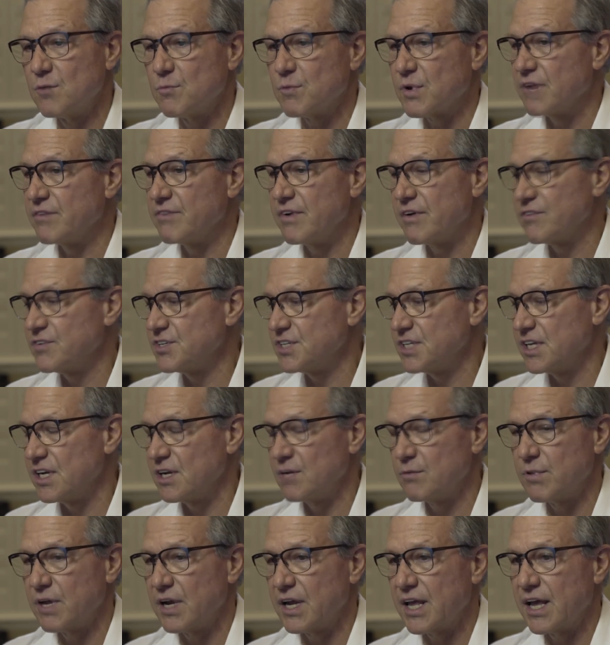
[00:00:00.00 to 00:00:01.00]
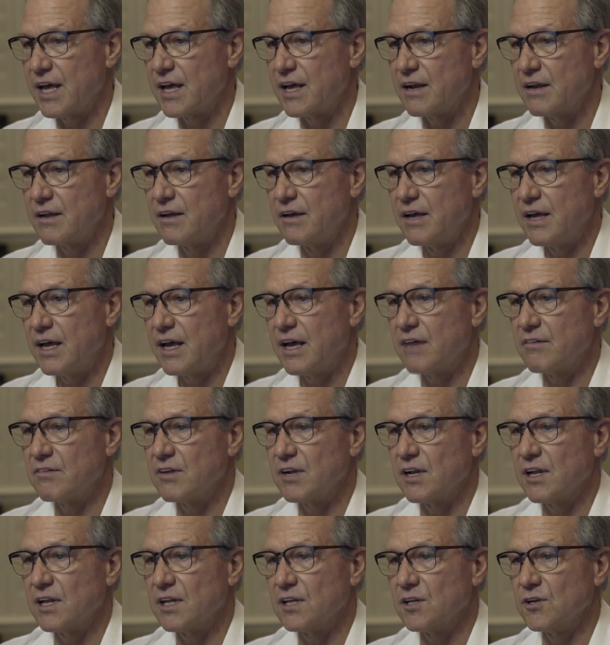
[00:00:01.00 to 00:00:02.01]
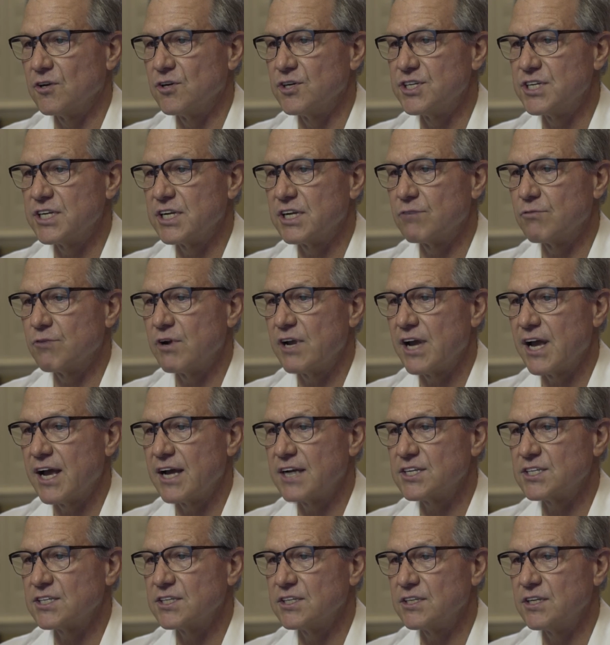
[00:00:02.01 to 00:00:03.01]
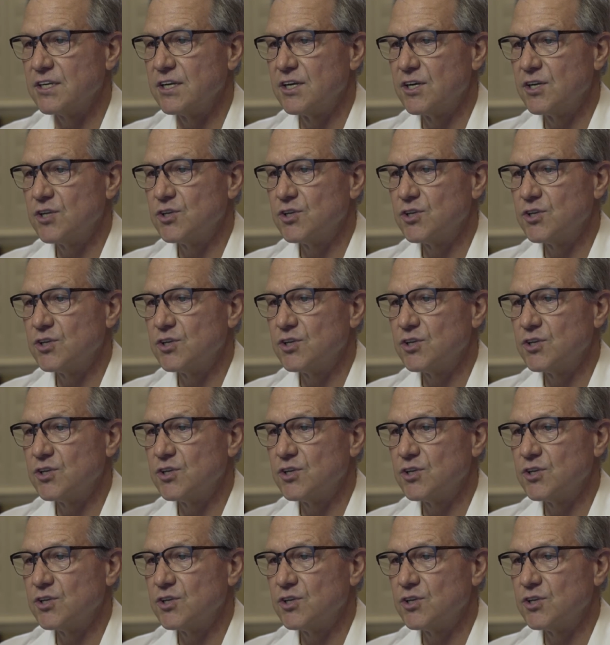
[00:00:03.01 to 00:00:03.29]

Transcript: but I've never seen anybody have an allergic reaction